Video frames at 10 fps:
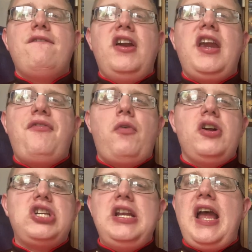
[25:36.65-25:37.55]
Thank you for
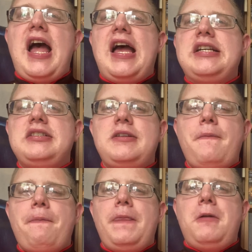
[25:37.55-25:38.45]
watching, and
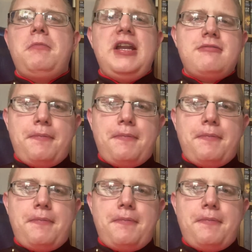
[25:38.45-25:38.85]
please